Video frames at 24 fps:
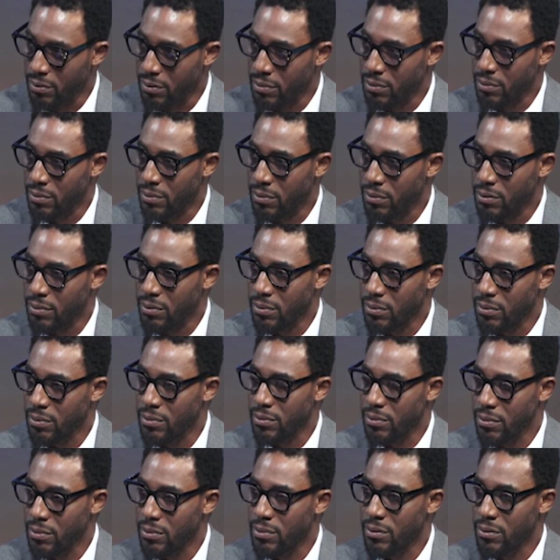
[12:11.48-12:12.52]
the
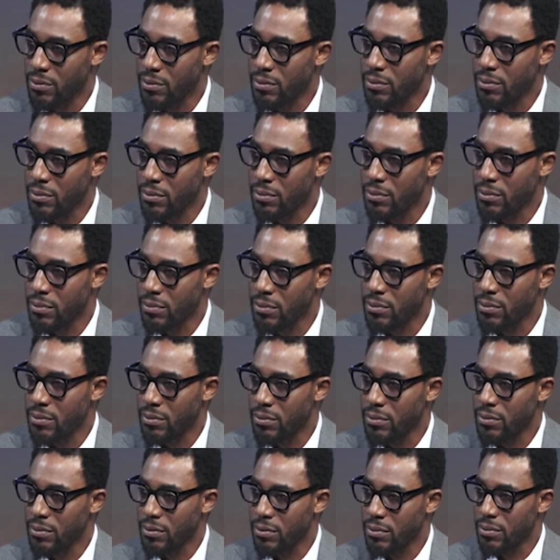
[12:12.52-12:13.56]
court records,
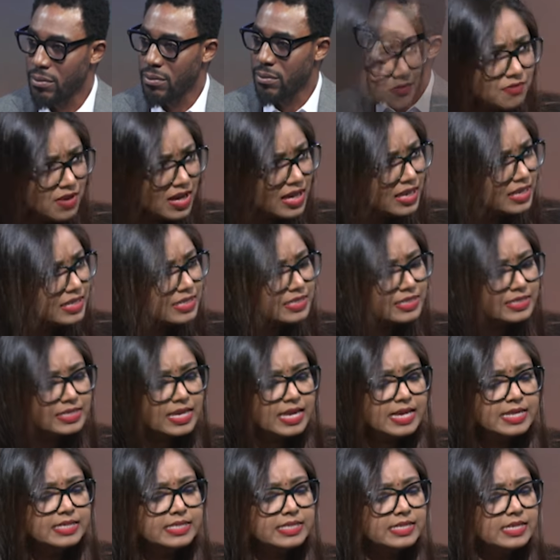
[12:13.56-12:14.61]
domestic violence
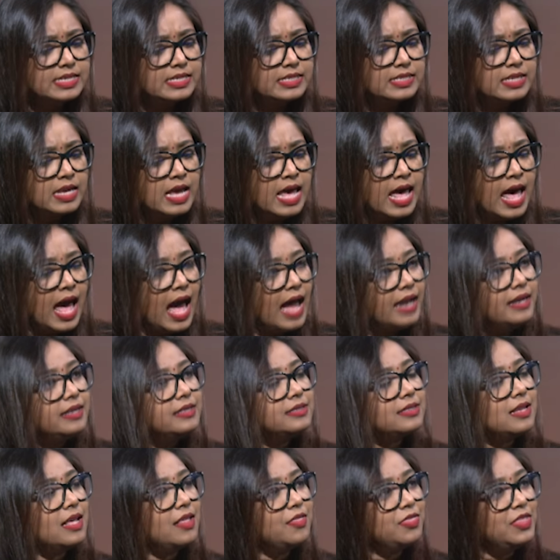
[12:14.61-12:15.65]
cases, and
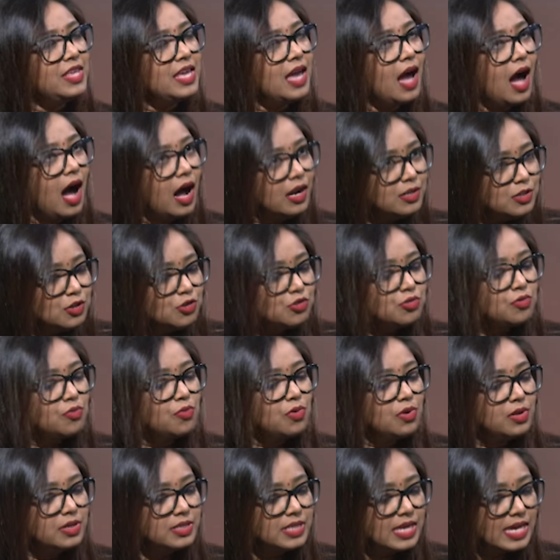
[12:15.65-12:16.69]
the
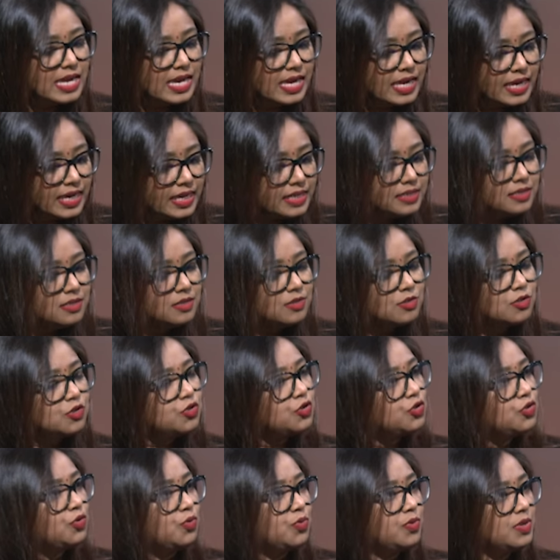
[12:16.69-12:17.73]
untold hidden
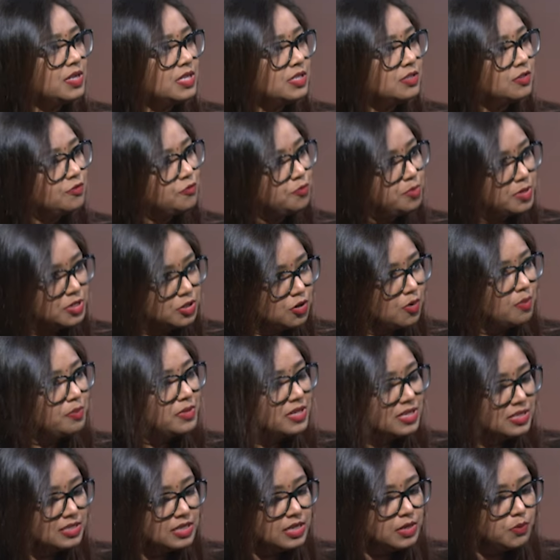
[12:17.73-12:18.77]
stories of
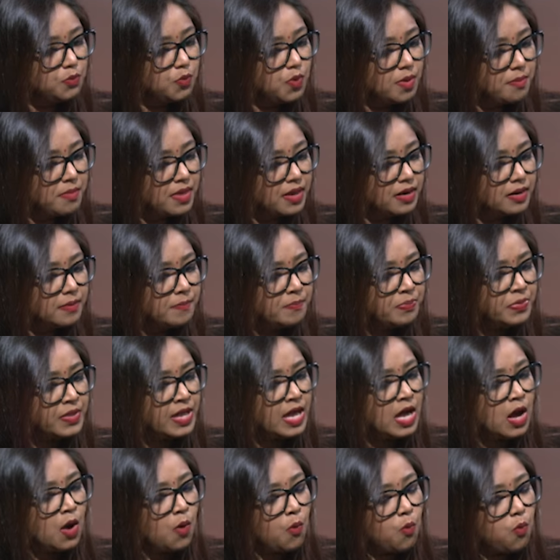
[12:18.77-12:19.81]
predominantly women.
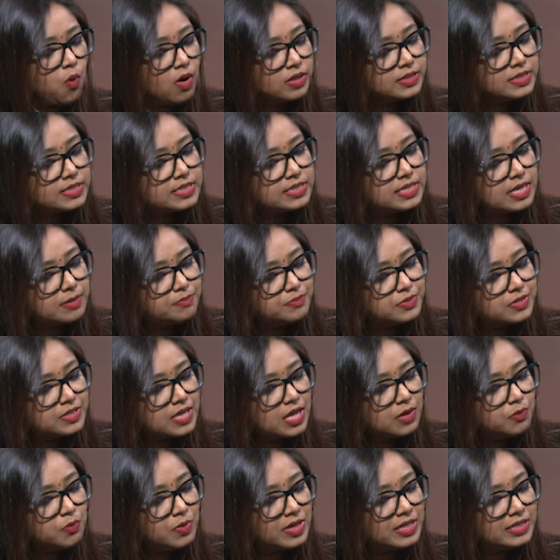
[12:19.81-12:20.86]
What steps
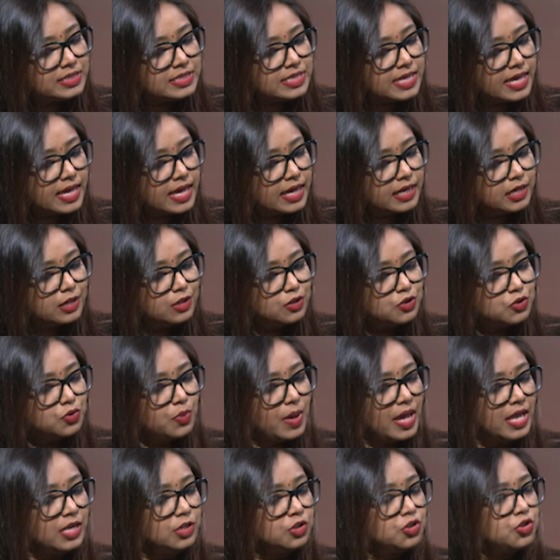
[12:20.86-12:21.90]
can we take to
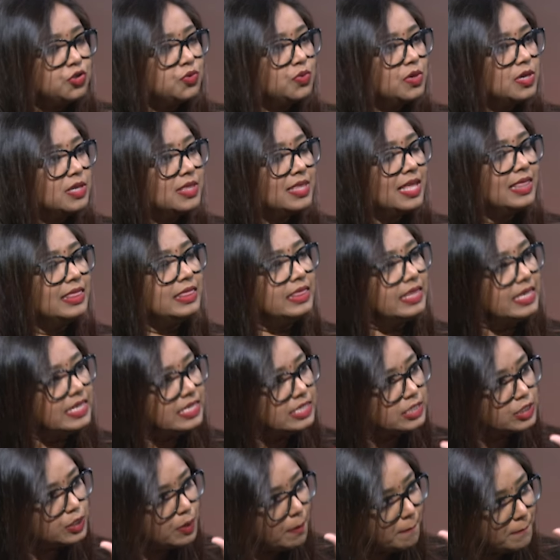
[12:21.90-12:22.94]
ensure that
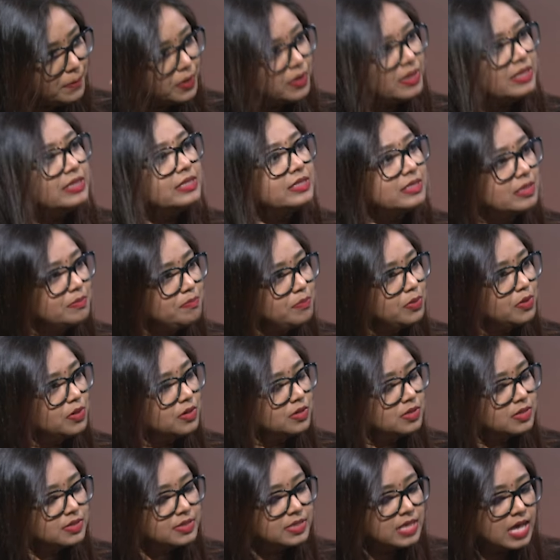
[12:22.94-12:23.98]
these
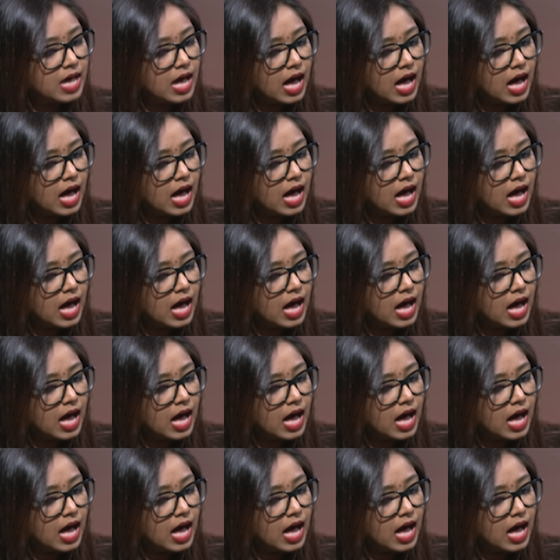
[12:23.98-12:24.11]
principles